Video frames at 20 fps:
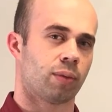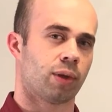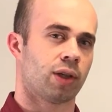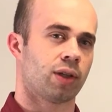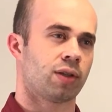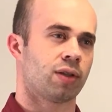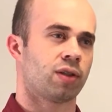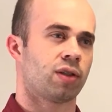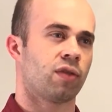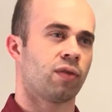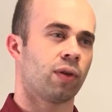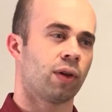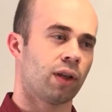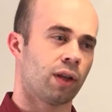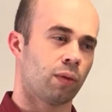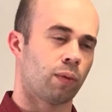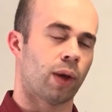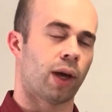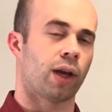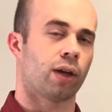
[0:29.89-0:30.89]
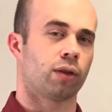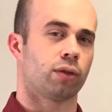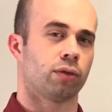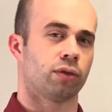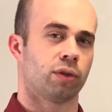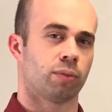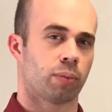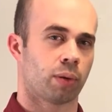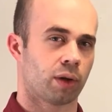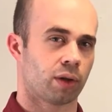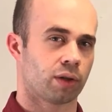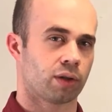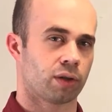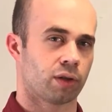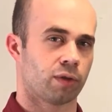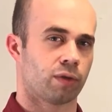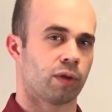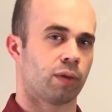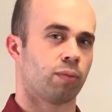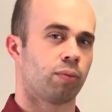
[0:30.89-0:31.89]
because it's a fairly radical
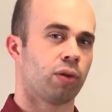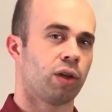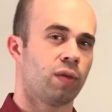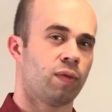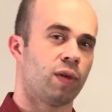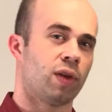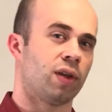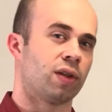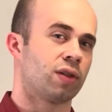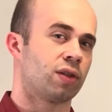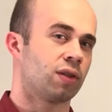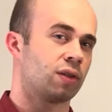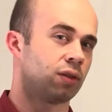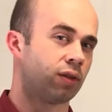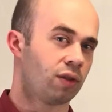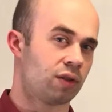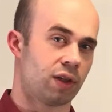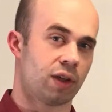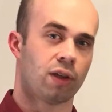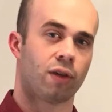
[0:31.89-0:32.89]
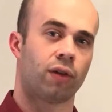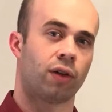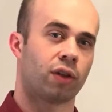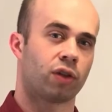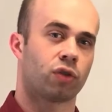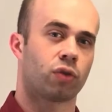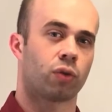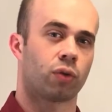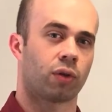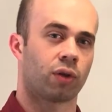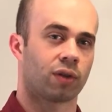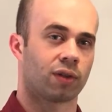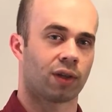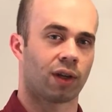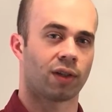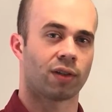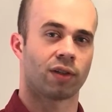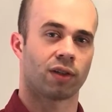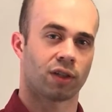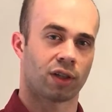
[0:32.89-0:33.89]
departure from previous single-edged sword
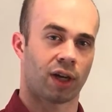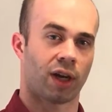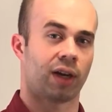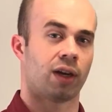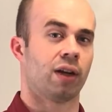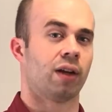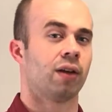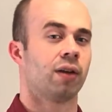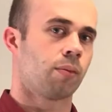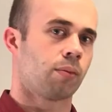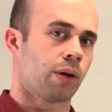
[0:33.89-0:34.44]
designs in China.